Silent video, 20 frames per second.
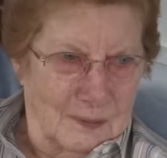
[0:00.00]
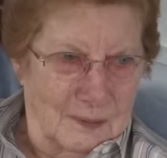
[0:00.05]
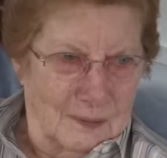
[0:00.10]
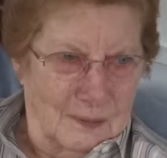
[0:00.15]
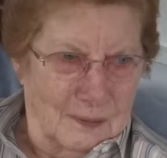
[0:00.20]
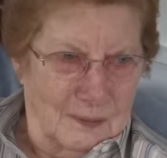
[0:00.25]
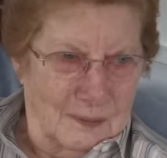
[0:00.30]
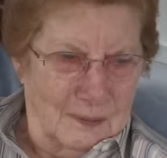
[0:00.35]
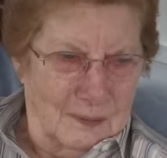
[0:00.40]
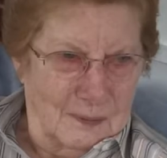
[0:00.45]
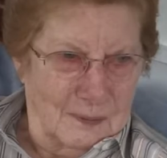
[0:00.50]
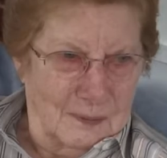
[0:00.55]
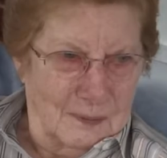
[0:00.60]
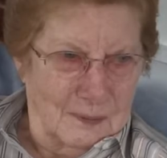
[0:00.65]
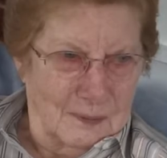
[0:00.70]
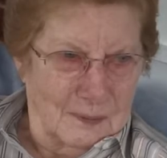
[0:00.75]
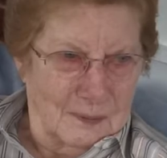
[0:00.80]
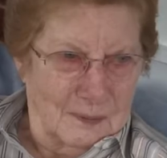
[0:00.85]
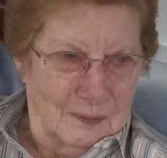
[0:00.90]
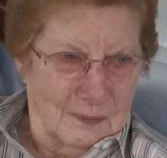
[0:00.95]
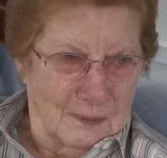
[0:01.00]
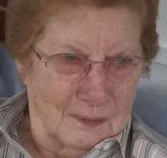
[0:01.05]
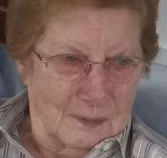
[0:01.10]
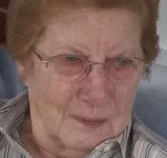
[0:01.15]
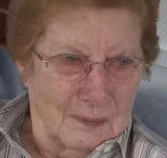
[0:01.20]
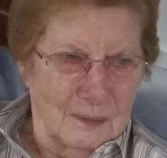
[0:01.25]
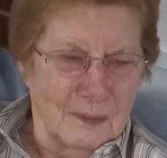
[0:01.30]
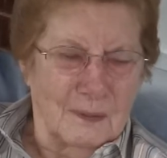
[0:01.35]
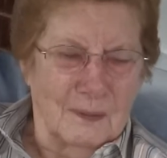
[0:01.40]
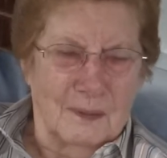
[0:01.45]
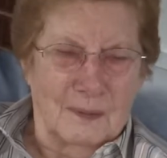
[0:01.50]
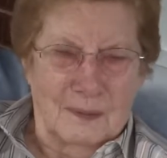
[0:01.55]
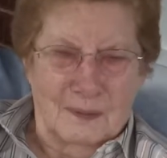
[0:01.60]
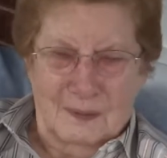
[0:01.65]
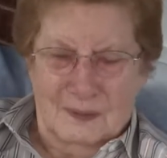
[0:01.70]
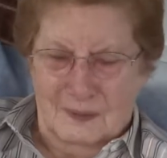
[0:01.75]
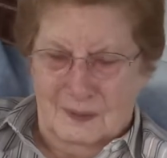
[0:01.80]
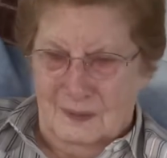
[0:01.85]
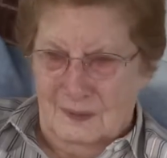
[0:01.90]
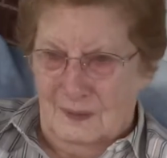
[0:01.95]
and it was a very steep,
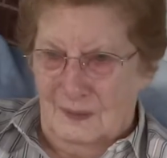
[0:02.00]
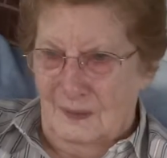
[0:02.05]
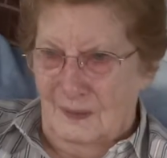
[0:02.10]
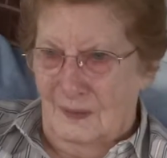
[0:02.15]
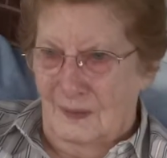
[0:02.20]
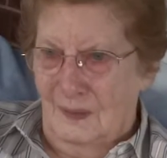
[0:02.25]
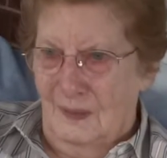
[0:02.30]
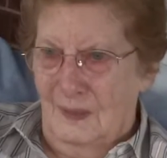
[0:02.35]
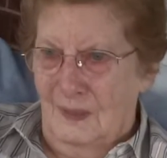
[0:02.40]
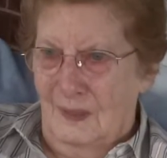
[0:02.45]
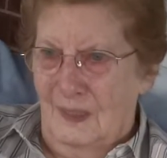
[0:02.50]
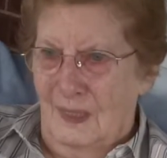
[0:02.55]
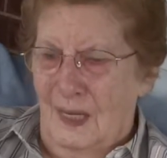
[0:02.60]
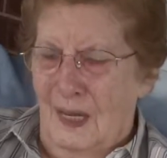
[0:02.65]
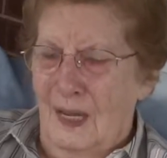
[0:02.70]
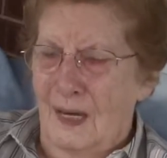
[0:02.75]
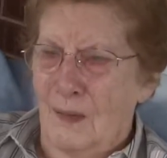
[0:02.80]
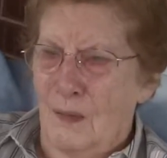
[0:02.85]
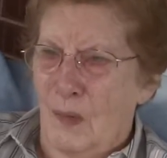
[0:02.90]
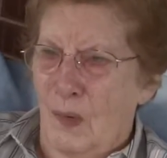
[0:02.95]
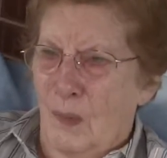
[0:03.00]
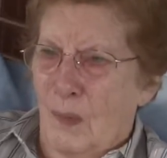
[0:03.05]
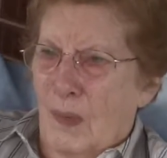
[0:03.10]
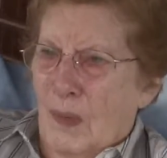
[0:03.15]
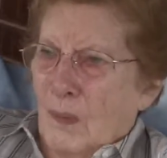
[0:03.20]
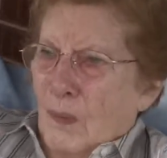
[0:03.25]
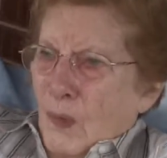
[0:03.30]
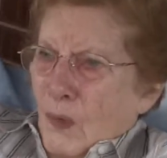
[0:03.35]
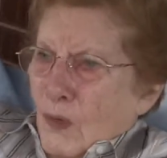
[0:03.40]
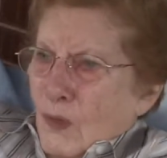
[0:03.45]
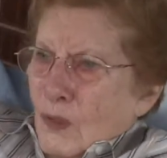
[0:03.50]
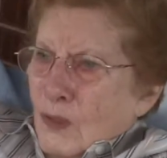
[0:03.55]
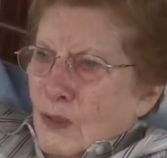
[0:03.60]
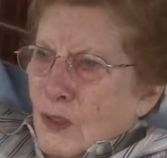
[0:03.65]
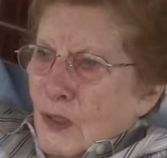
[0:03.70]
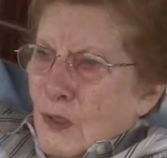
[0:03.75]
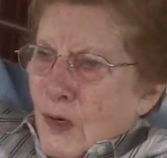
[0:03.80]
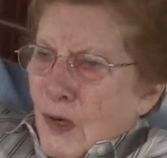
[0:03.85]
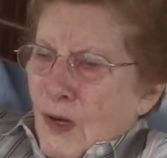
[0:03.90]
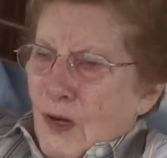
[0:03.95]
in the
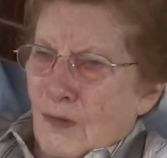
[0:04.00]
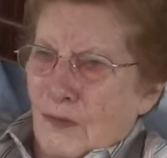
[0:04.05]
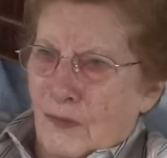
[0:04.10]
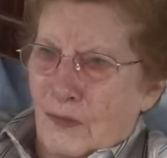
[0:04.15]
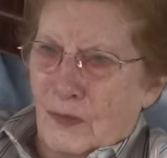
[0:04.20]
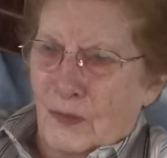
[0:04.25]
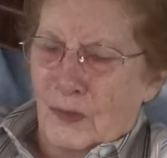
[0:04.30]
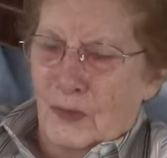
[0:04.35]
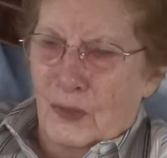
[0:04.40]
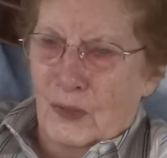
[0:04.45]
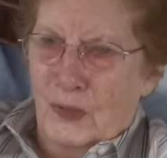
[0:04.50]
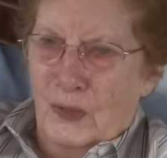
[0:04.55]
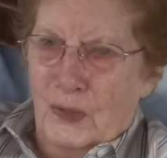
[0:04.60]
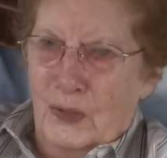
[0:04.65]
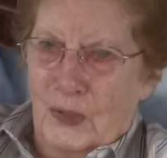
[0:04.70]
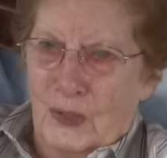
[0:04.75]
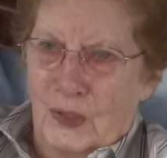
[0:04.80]
pouring rain.